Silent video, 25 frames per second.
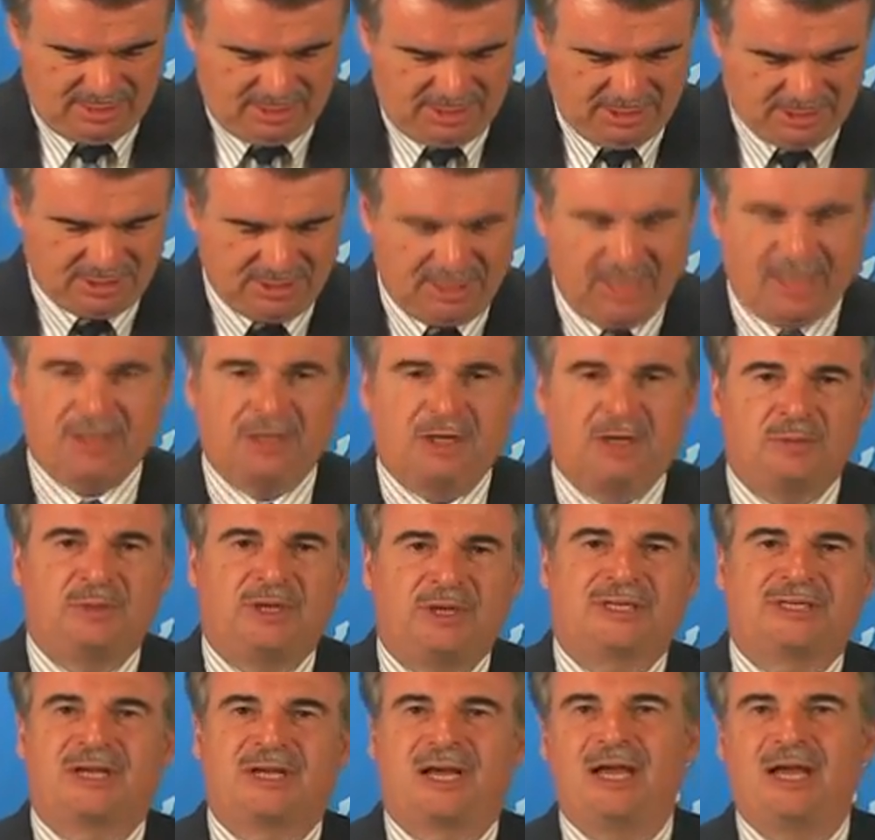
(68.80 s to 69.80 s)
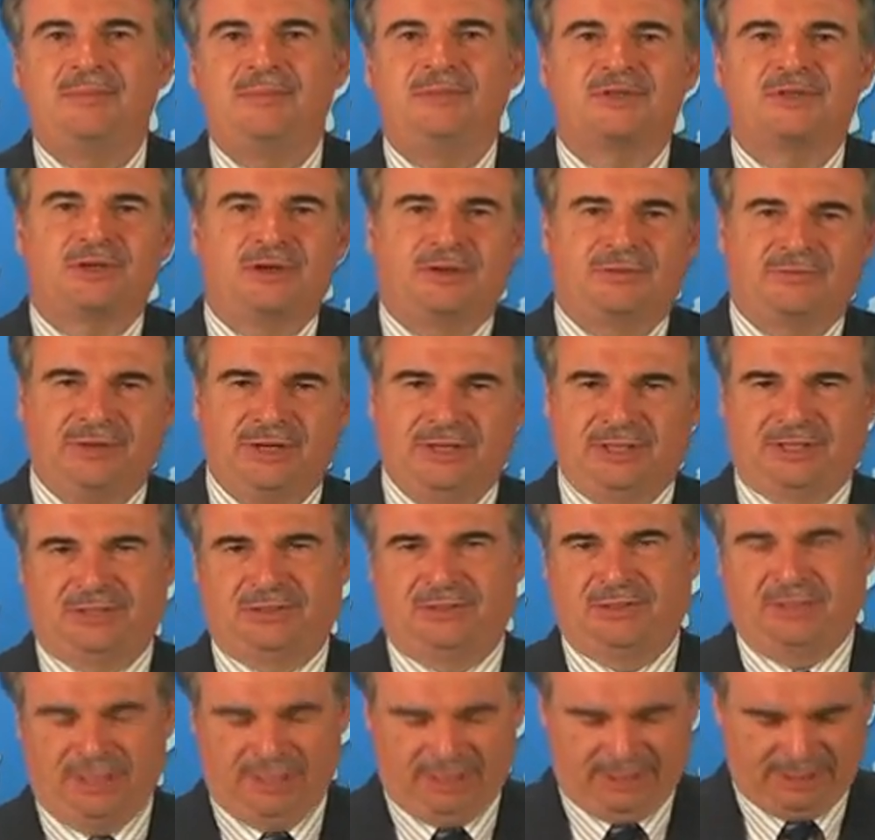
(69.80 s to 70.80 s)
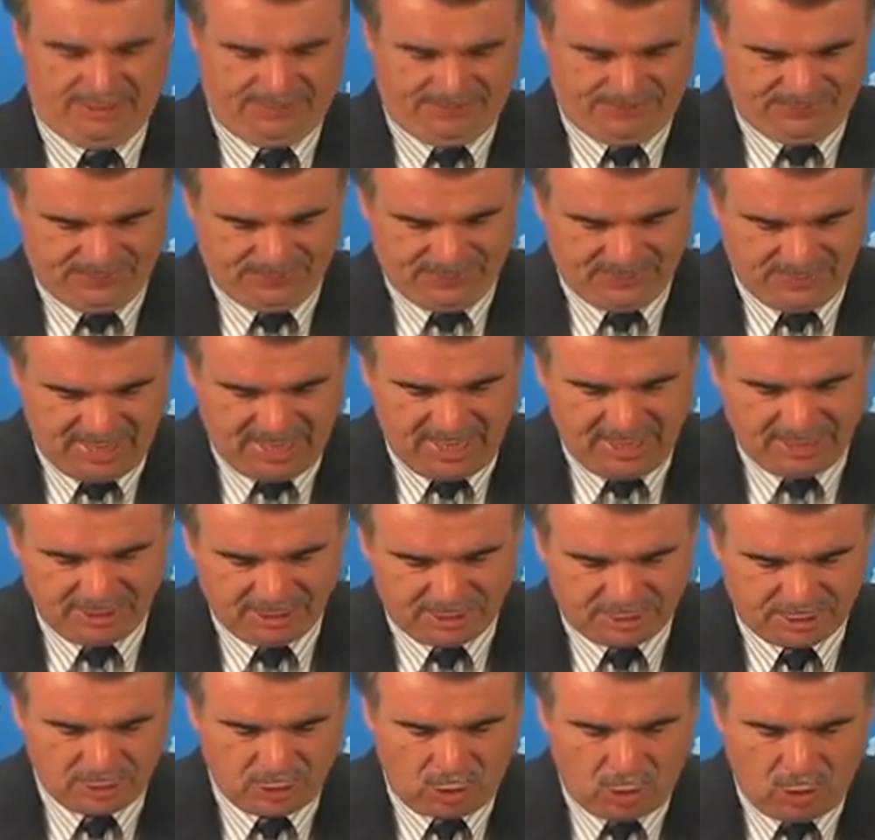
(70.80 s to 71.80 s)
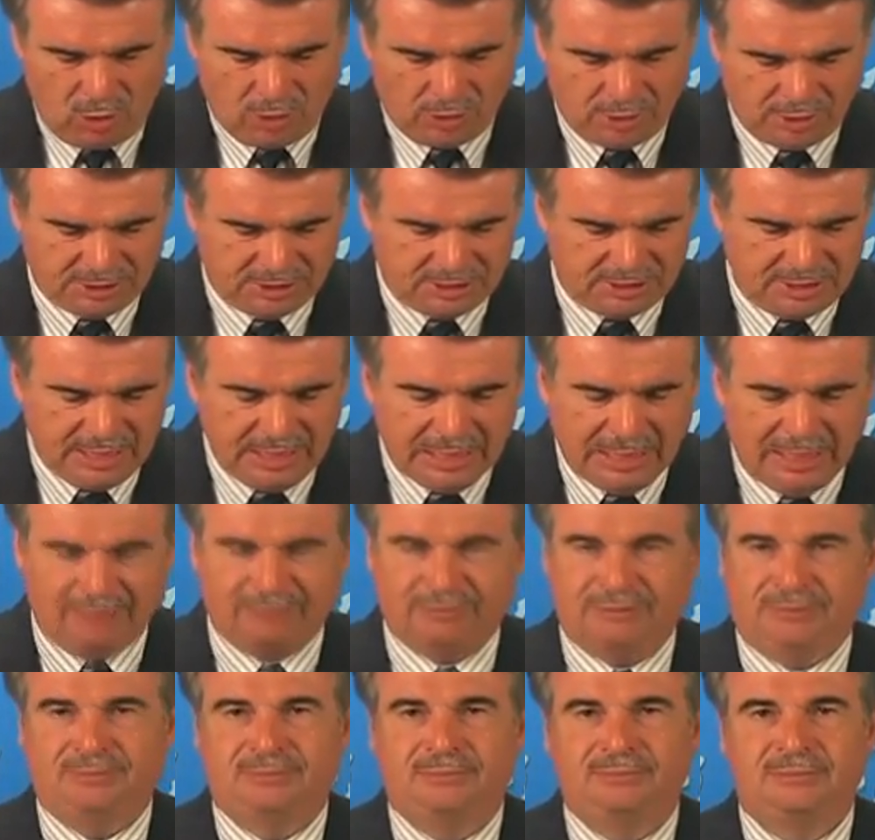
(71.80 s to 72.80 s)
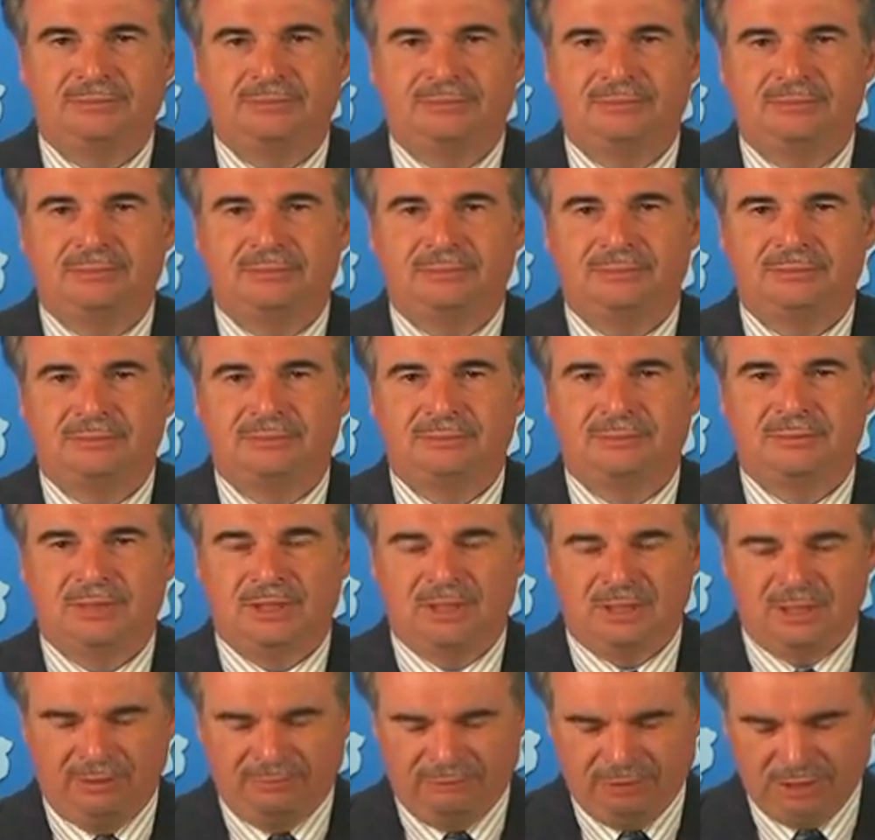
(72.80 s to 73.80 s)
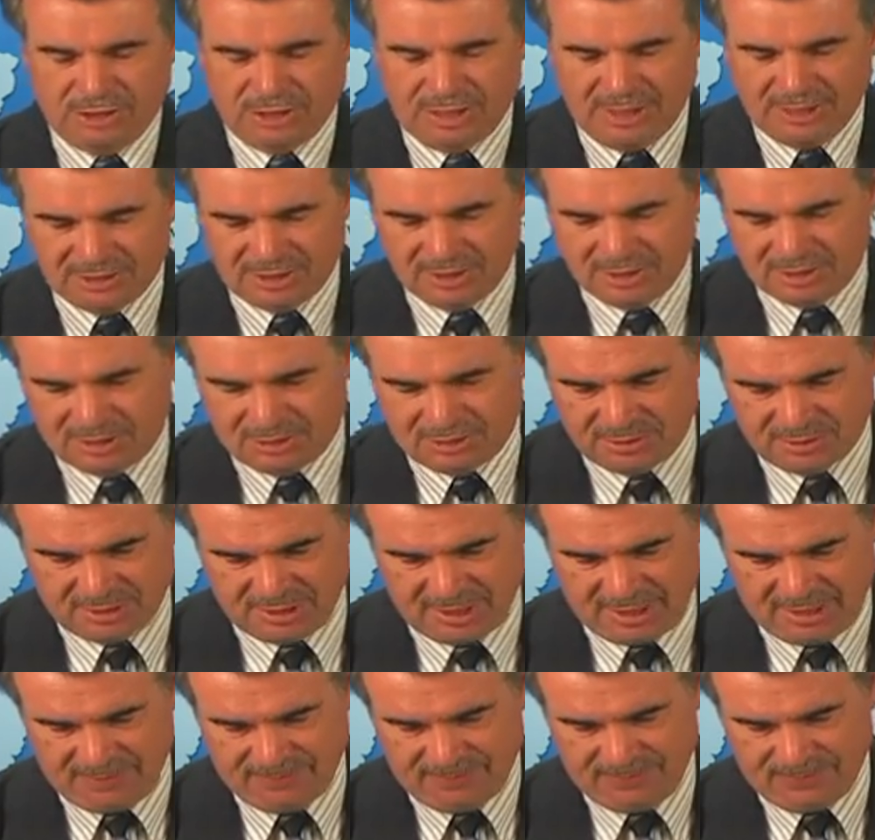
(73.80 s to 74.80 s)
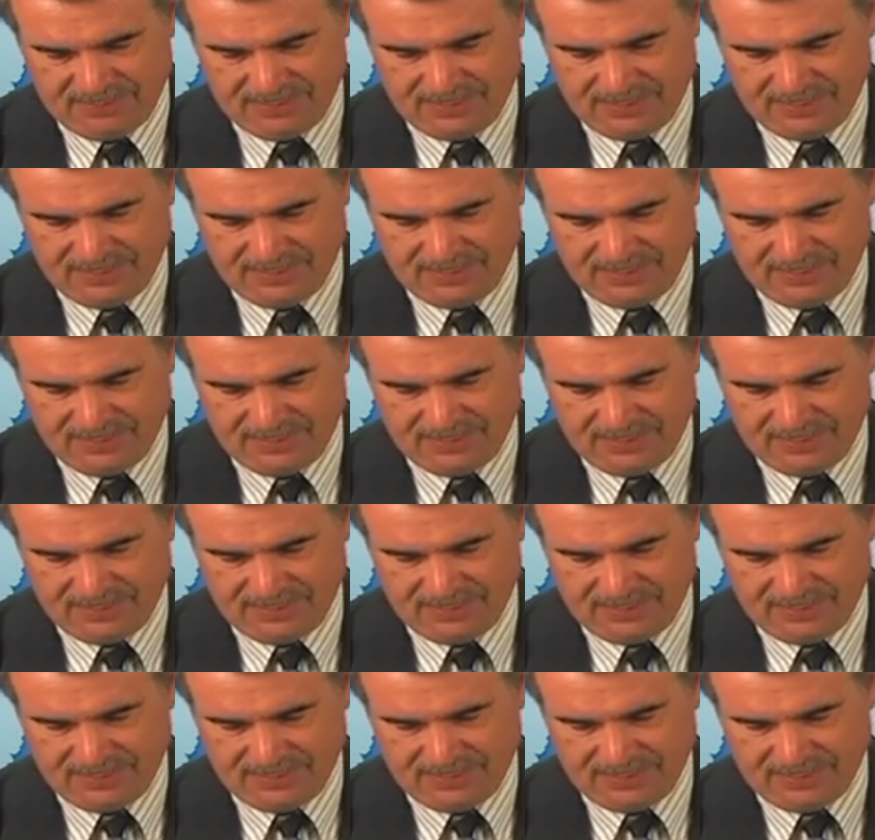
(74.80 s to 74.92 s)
Here's an article by Times of Israel dated August 11, which has this to say.